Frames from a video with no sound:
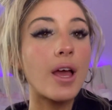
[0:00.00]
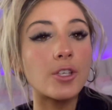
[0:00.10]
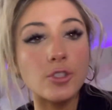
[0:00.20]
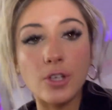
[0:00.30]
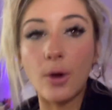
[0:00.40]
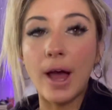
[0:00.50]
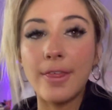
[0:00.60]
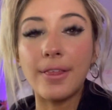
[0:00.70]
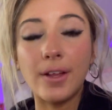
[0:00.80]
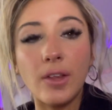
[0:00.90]
So I
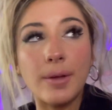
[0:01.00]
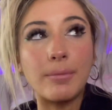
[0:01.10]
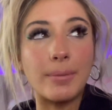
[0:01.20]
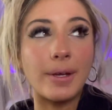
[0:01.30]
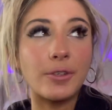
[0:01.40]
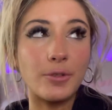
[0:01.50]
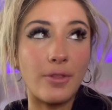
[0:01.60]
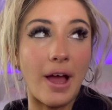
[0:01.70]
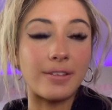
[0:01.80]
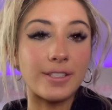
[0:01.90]
think like maybe I'll do
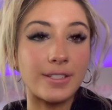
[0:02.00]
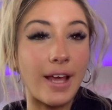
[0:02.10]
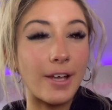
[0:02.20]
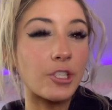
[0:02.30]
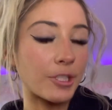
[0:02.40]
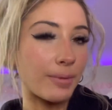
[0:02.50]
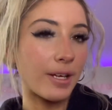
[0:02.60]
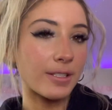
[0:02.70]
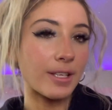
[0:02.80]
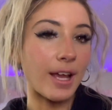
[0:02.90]
that instead, just
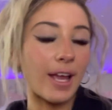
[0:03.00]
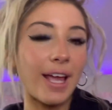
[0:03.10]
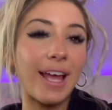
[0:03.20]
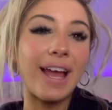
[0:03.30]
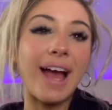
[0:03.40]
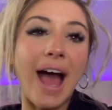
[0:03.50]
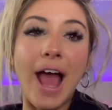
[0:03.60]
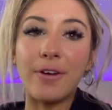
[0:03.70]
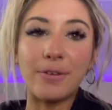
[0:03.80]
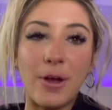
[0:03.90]
because like I
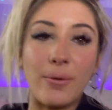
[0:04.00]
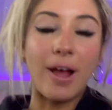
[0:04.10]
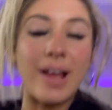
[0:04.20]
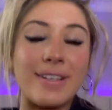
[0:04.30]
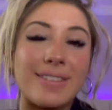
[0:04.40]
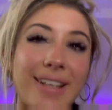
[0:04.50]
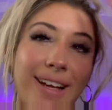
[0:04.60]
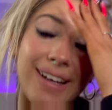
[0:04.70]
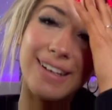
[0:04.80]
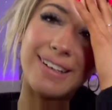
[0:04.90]
don't know, guys.
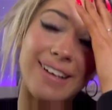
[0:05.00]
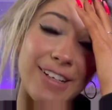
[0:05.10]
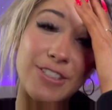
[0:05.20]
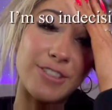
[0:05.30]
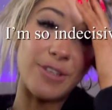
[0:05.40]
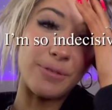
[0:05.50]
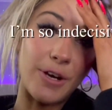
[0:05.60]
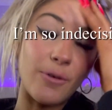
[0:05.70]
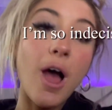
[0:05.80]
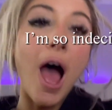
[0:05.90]
Like I just don't
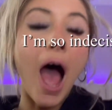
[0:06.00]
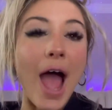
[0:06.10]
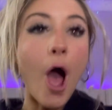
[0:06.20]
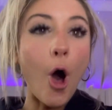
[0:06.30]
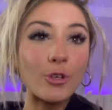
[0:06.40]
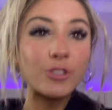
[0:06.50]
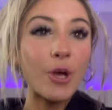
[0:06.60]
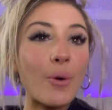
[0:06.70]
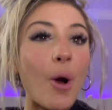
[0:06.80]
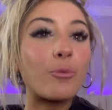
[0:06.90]
know. I
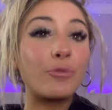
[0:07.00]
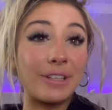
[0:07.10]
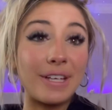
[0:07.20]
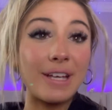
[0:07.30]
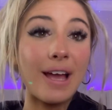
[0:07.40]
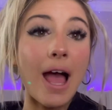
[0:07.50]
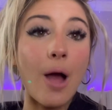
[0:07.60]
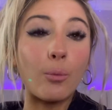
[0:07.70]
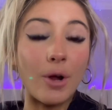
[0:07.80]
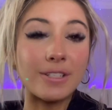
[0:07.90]
also really
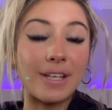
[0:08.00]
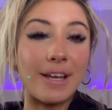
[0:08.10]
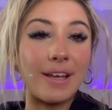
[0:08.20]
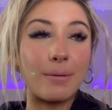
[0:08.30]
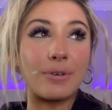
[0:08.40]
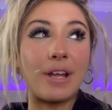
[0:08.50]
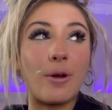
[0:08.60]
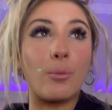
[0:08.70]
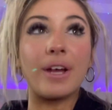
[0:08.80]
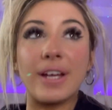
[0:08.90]
want to get a
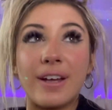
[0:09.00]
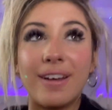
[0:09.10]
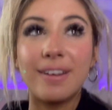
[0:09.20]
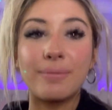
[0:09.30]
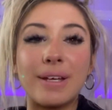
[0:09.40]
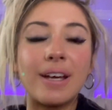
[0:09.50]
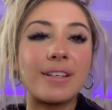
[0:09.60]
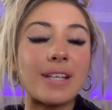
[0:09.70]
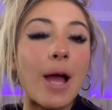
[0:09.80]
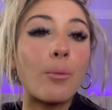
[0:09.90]
brunette wig
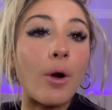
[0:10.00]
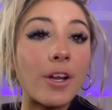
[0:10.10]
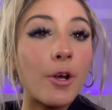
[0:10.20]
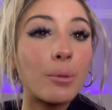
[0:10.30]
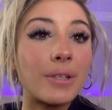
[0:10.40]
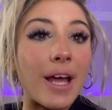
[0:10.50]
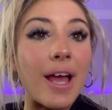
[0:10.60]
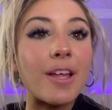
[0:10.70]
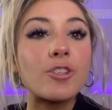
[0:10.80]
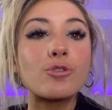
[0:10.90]
because I want to go
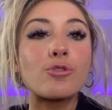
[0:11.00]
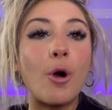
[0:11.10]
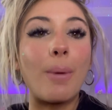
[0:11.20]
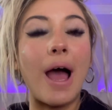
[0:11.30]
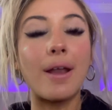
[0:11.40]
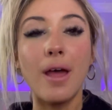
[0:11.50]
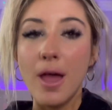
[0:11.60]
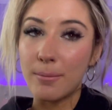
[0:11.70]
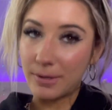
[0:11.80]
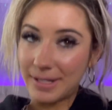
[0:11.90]
brunette so bad.
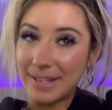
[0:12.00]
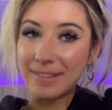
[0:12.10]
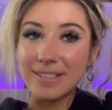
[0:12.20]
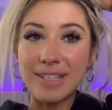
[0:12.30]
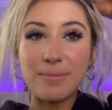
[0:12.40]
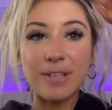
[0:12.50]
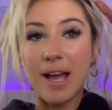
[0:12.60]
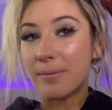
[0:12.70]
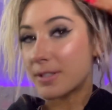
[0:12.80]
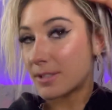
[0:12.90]
But then at the same
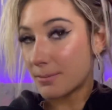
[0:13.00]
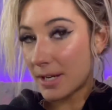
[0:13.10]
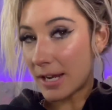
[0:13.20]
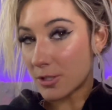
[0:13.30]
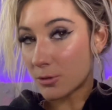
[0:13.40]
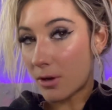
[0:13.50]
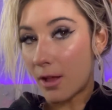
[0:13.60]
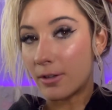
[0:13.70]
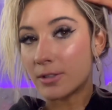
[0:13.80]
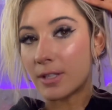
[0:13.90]
time, because it's my natural
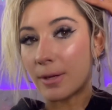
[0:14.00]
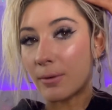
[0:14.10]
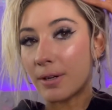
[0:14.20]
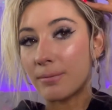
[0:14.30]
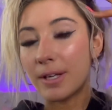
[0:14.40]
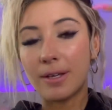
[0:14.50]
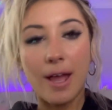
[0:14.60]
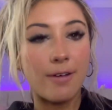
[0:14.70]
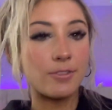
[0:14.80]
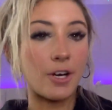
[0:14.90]
color, so I want to, like,
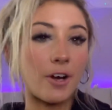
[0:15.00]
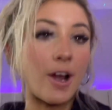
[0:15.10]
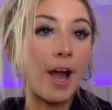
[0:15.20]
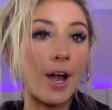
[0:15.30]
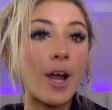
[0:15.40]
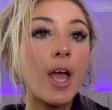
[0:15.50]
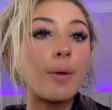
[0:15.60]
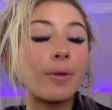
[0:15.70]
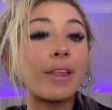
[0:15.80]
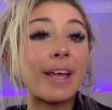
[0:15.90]
have darker hair.
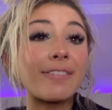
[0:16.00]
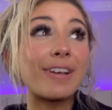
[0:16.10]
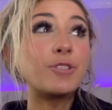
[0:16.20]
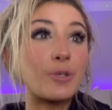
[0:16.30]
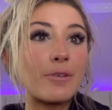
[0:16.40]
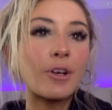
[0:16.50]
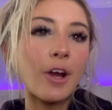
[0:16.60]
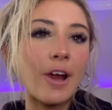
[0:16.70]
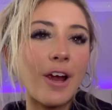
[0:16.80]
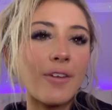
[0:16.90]
But, like, if I do have
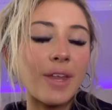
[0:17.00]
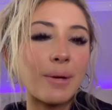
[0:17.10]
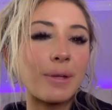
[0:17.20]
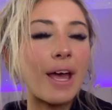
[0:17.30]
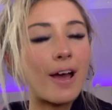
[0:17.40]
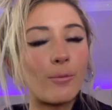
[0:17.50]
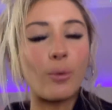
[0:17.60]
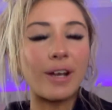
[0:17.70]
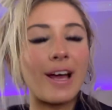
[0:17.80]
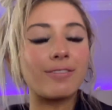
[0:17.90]
darker hair, then I'm going to
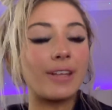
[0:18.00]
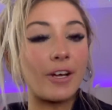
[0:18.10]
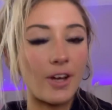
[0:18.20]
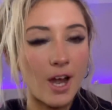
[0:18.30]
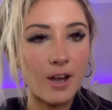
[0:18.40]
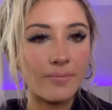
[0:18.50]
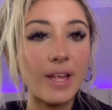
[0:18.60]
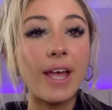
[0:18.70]
want to have lighter hair.